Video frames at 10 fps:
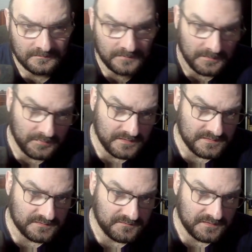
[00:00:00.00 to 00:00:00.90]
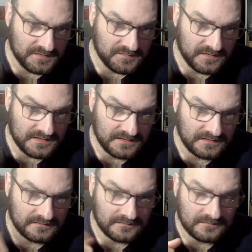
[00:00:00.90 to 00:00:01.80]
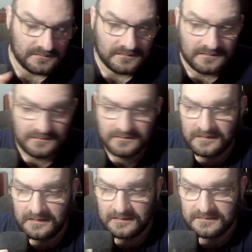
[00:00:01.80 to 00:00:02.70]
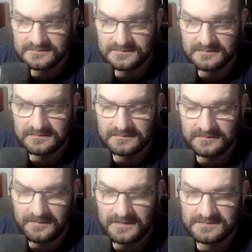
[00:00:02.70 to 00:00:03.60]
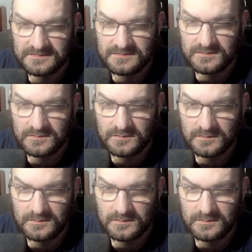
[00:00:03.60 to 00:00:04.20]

My print just finished printing. It's uh, a Panzer II